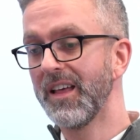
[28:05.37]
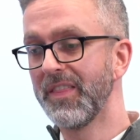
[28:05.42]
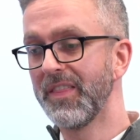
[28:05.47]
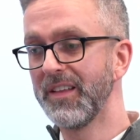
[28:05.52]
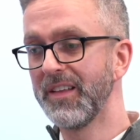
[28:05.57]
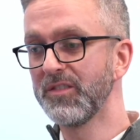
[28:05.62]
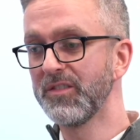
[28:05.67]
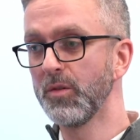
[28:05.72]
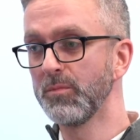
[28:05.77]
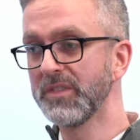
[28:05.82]

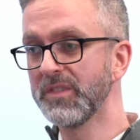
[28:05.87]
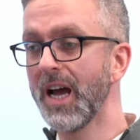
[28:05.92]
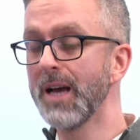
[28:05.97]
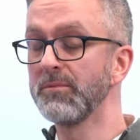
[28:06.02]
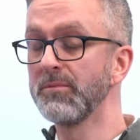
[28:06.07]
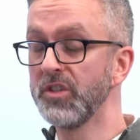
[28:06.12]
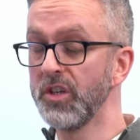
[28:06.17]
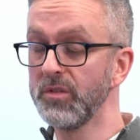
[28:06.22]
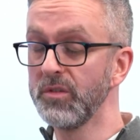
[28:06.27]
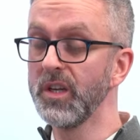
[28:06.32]

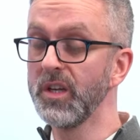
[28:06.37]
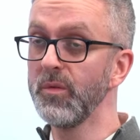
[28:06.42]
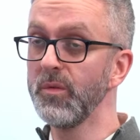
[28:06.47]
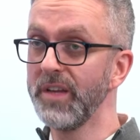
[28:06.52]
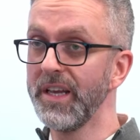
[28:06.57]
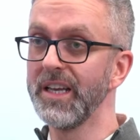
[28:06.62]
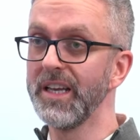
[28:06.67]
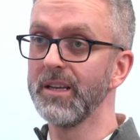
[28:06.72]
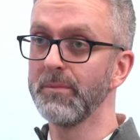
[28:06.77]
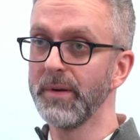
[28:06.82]
Sometimes you do
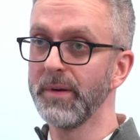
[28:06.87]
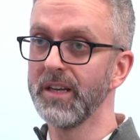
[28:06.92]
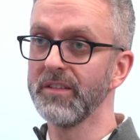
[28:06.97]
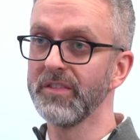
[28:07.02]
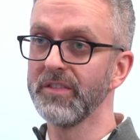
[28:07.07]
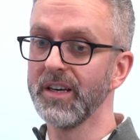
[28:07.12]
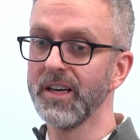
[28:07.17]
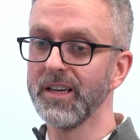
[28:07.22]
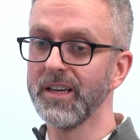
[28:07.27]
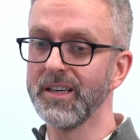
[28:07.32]
need a bit
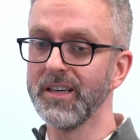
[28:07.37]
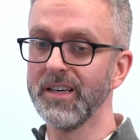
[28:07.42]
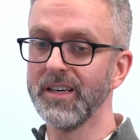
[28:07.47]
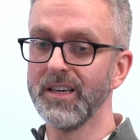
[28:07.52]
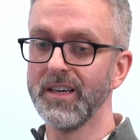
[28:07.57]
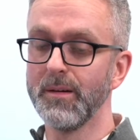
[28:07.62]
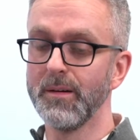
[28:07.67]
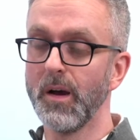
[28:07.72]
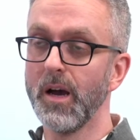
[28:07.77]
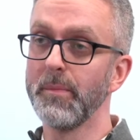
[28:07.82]
of
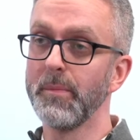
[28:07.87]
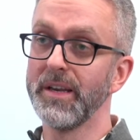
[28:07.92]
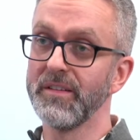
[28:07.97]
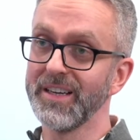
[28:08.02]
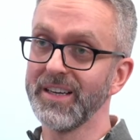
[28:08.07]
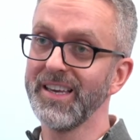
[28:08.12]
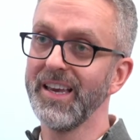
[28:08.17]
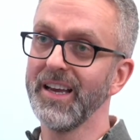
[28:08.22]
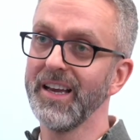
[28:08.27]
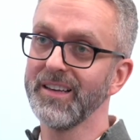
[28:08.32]

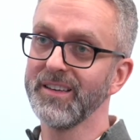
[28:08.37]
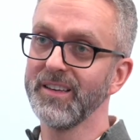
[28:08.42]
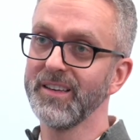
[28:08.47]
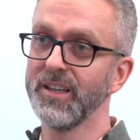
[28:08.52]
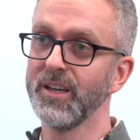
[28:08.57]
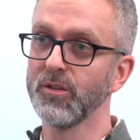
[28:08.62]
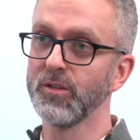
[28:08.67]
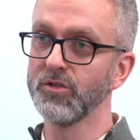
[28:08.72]
a kick,